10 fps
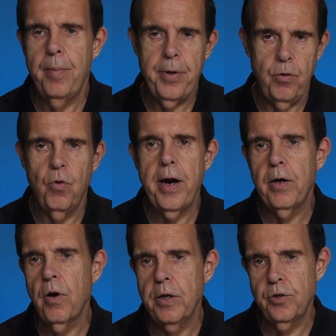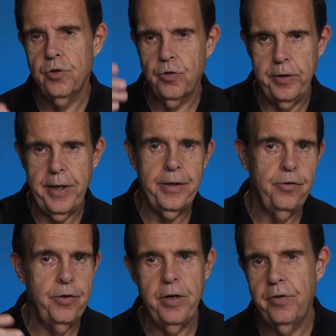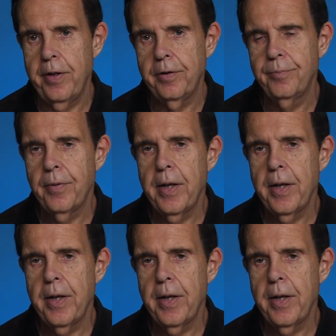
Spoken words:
I mean, right across the street. They could see each other.